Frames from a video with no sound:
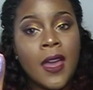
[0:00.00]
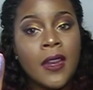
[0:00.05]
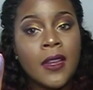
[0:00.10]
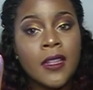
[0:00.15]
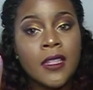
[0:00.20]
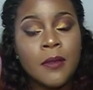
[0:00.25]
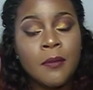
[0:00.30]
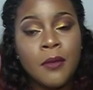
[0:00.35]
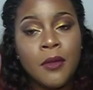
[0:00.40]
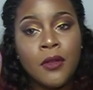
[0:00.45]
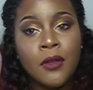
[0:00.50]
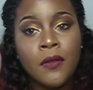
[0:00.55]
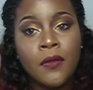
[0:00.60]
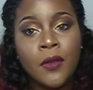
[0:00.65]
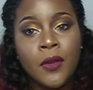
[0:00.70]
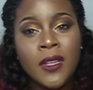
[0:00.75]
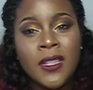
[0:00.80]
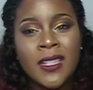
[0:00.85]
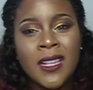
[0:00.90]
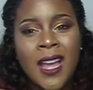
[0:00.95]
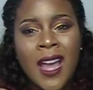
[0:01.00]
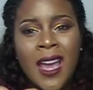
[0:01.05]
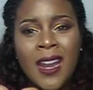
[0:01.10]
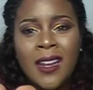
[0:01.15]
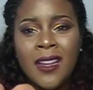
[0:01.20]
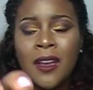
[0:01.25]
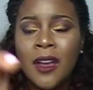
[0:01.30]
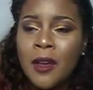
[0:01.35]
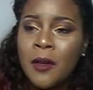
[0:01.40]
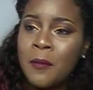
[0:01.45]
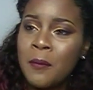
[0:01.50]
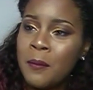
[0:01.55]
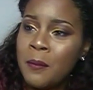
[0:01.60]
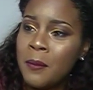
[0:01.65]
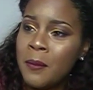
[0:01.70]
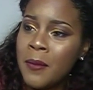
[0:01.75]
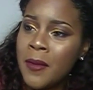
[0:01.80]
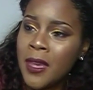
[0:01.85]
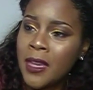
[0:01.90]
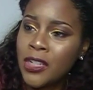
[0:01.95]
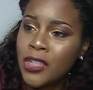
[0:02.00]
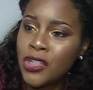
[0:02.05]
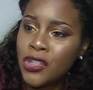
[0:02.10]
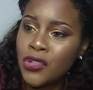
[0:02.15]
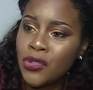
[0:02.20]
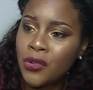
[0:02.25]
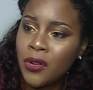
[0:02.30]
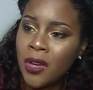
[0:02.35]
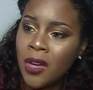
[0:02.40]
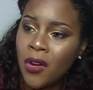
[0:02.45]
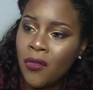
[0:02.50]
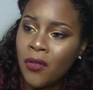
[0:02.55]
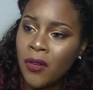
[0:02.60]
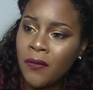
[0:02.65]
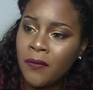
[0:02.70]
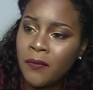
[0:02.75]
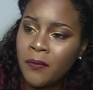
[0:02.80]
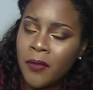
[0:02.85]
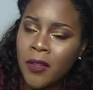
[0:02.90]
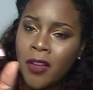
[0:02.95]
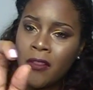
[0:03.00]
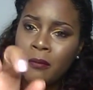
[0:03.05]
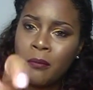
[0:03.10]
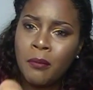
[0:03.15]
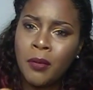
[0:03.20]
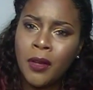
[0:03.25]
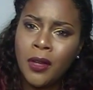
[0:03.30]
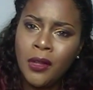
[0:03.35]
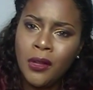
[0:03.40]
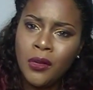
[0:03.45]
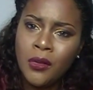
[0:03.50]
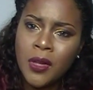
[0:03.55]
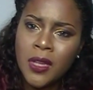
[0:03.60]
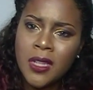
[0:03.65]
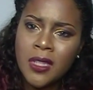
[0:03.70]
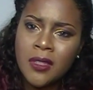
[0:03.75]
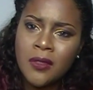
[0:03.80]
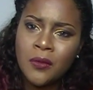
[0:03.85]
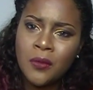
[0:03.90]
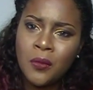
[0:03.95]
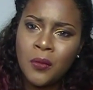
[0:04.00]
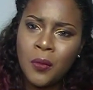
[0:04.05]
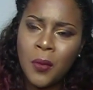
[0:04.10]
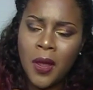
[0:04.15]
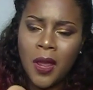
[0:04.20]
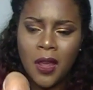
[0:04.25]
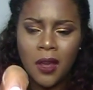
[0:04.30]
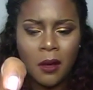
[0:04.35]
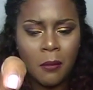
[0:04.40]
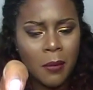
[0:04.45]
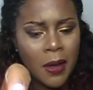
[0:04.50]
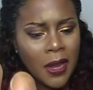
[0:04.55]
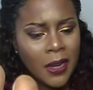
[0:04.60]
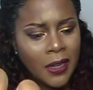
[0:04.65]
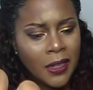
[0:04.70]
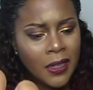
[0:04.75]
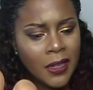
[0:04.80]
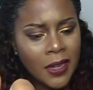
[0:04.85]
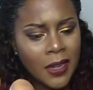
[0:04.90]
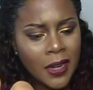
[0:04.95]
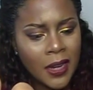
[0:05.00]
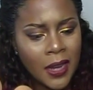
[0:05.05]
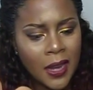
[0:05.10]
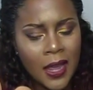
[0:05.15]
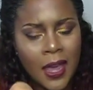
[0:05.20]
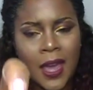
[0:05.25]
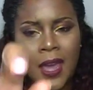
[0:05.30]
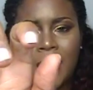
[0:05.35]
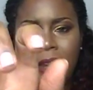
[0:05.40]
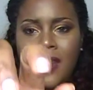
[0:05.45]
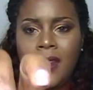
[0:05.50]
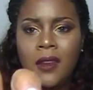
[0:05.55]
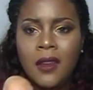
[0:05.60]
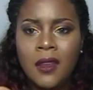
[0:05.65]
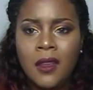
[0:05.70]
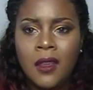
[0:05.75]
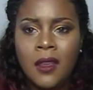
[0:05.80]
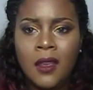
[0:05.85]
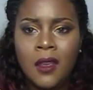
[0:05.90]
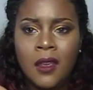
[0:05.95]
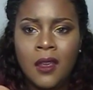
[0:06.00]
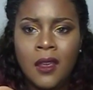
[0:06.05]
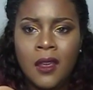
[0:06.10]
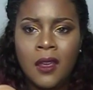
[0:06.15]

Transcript: Now that is beautiful. It's kind of a mixture of blue as well by looking at it.